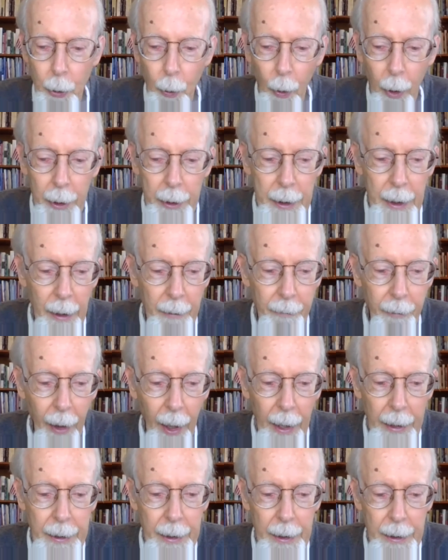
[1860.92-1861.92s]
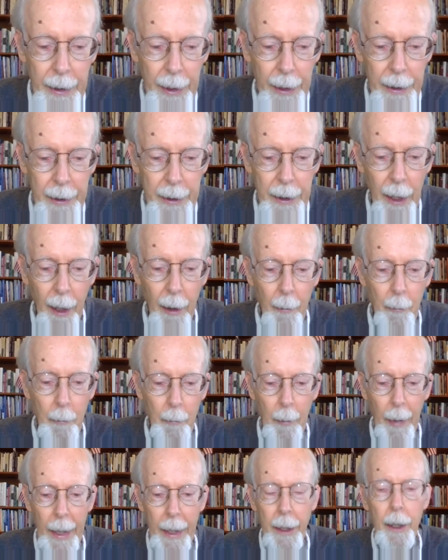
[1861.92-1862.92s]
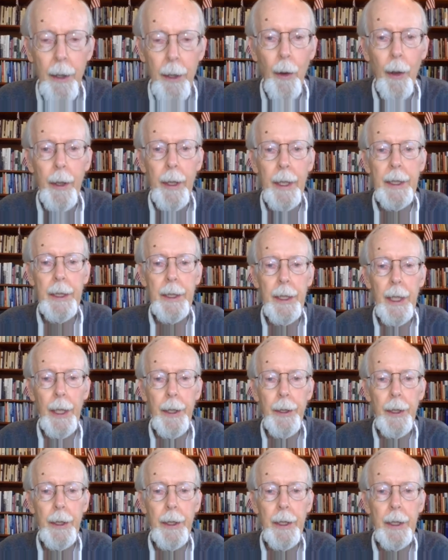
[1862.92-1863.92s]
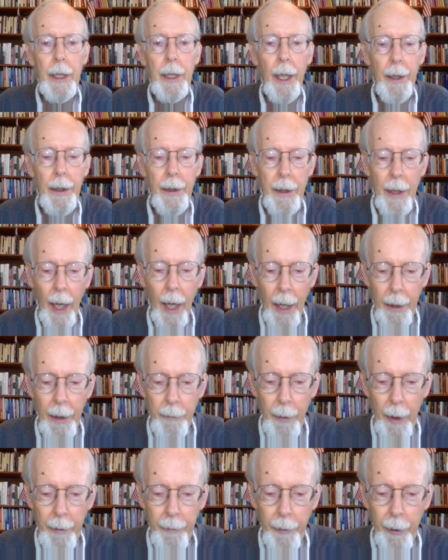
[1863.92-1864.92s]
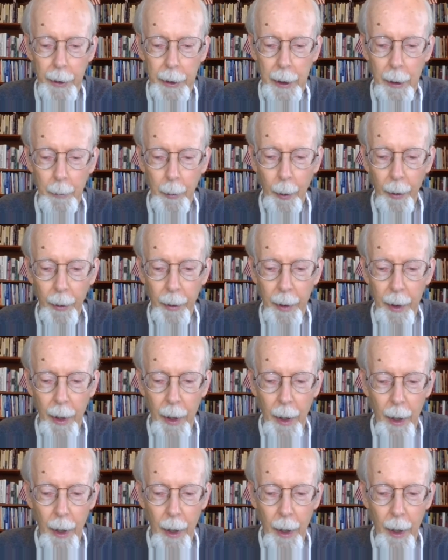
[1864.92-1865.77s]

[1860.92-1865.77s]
Schwartz advises us, make your decisions non-reversible.